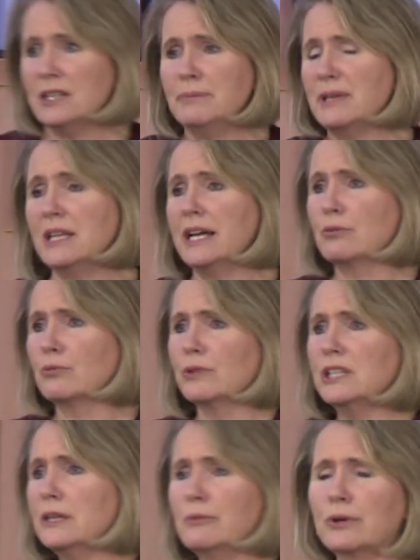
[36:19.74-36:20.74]
will be like
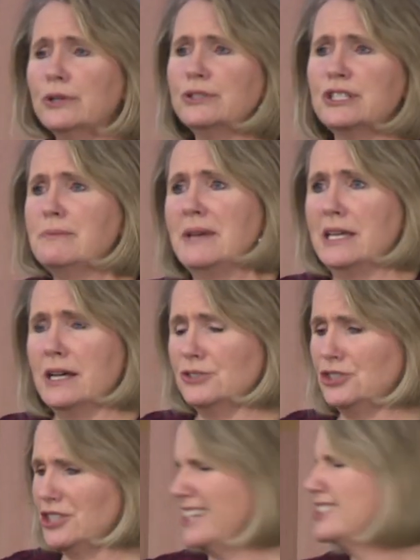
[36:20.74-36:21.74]
really rude to me
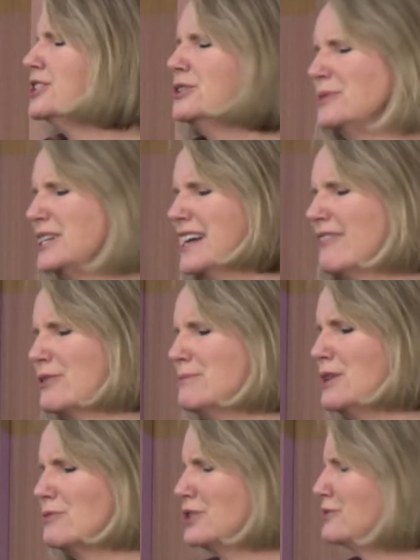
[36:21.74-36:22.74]
yesterday. You would never
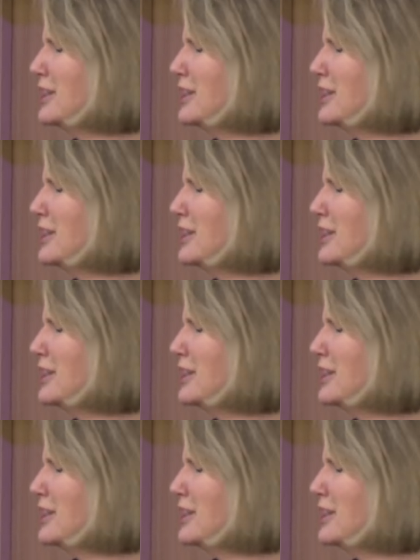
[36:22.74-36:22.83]
be rude.